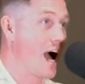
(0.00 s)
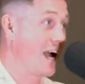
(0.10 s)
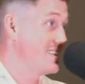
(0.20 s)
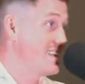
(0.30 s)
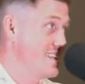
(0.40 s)

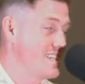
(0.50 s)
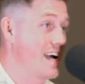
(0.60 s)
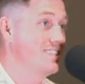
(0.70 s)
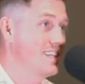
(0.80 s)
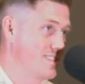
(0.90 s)
I see this
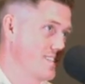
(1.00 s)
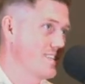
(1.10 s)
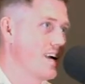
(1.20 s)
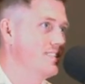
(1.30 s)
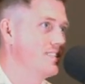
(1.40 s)
as a
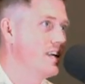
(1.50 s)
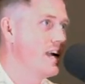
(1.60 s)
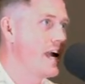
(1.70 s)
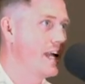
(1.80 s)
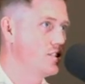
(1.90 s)
success.
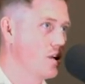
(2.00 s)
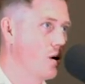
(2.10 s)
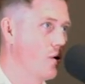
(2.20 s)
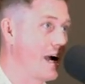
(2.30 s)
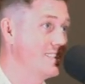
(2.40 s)
And thank
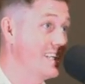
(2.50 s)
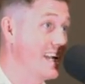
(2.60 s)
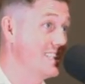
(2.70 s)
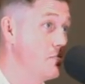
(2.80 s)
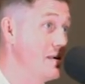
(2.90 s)
so, you. I see
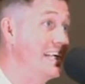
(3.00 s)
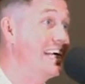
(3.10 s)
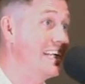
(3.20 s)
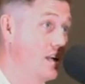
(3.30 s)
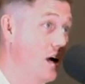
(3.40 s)
it as the
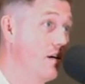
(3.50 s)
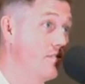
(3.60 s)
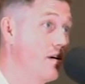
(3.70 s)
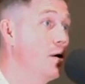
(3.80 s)
beginning of